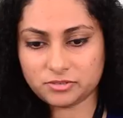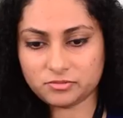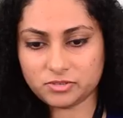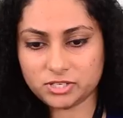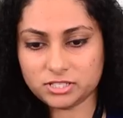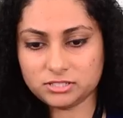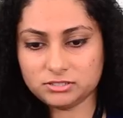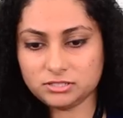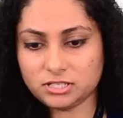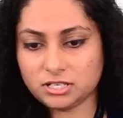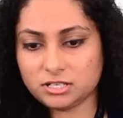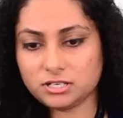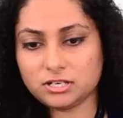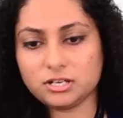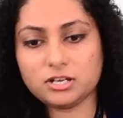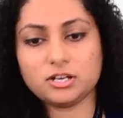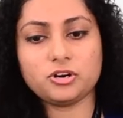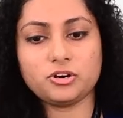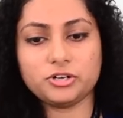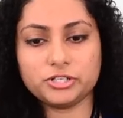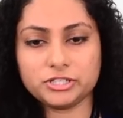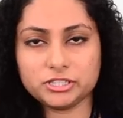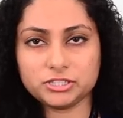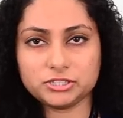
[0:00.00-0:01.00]
one
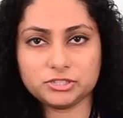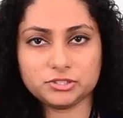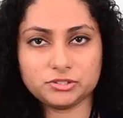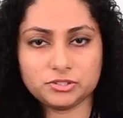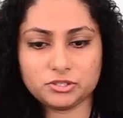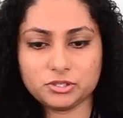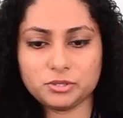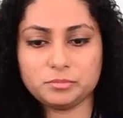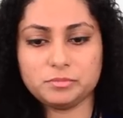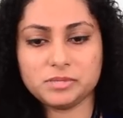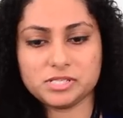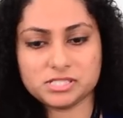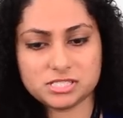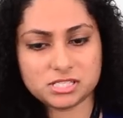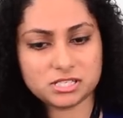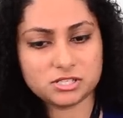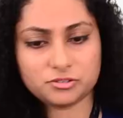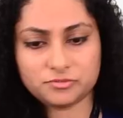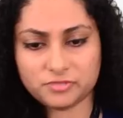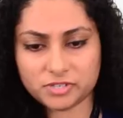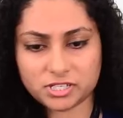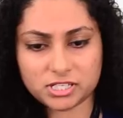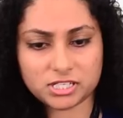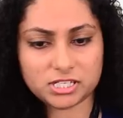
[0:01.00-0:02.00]
according to your pc
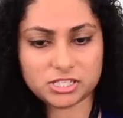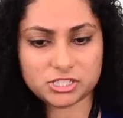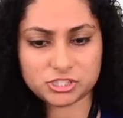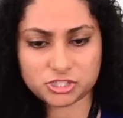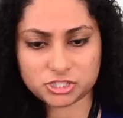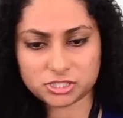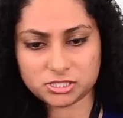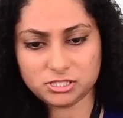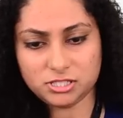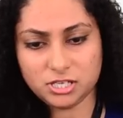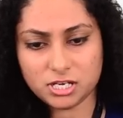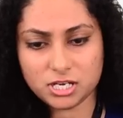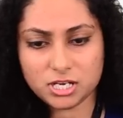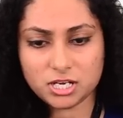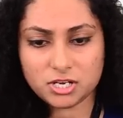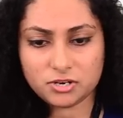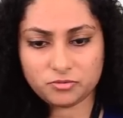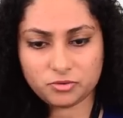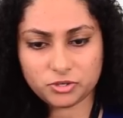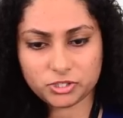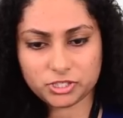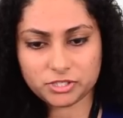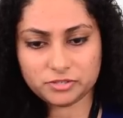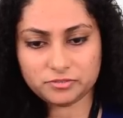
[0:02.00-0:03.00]
configuration
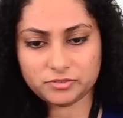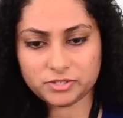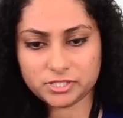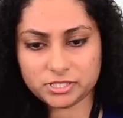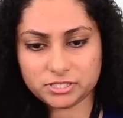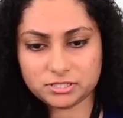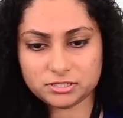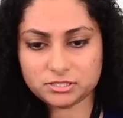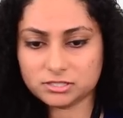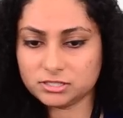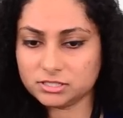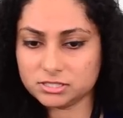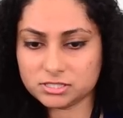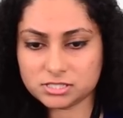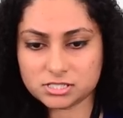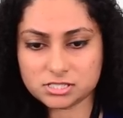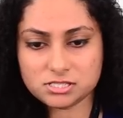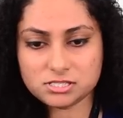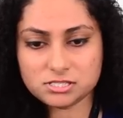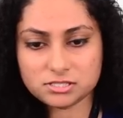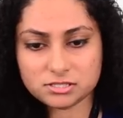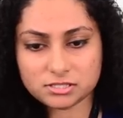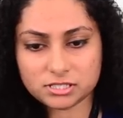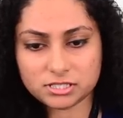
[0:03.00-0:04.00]
whatever it
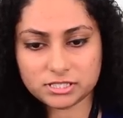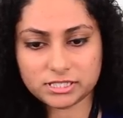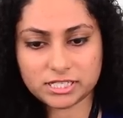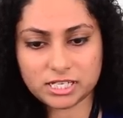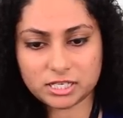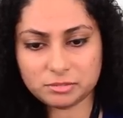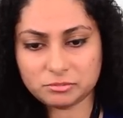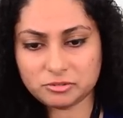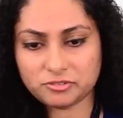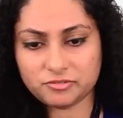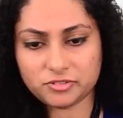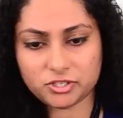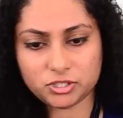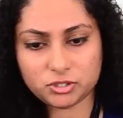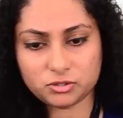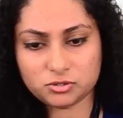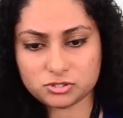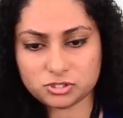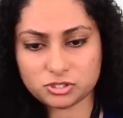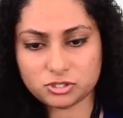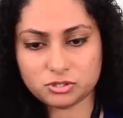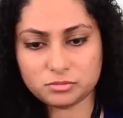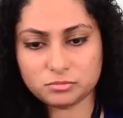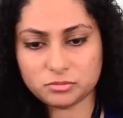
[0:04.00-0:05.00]
is it can be
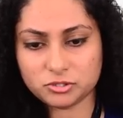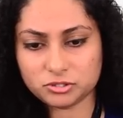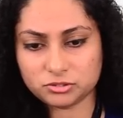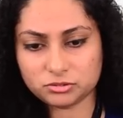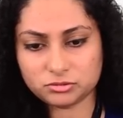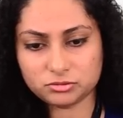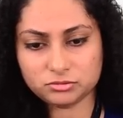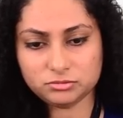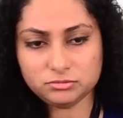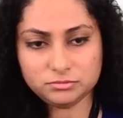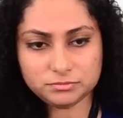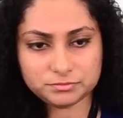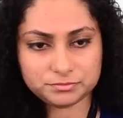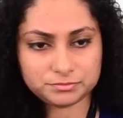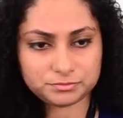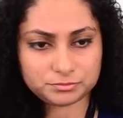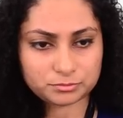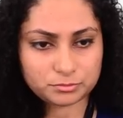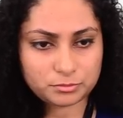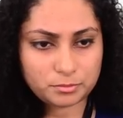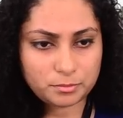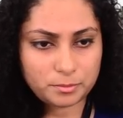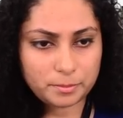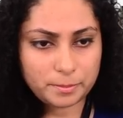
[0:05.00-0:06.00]
windows or ubuntu
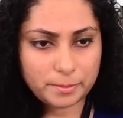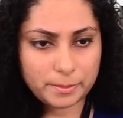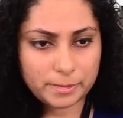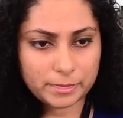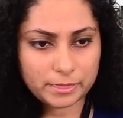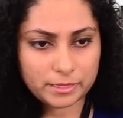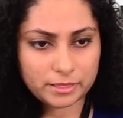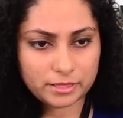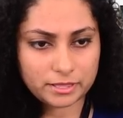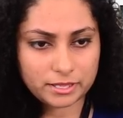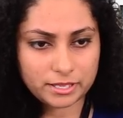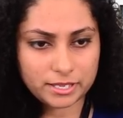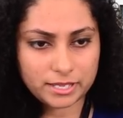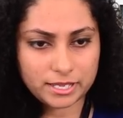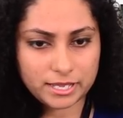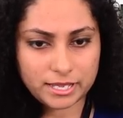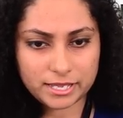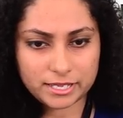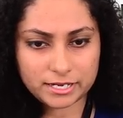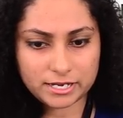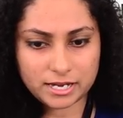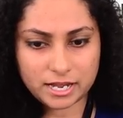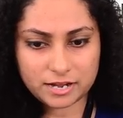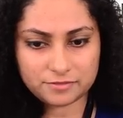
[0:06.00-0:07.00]

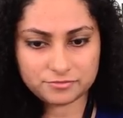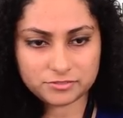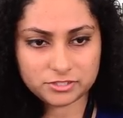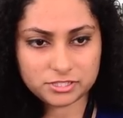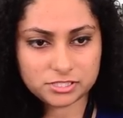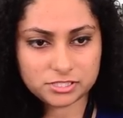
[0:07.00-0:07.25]
and after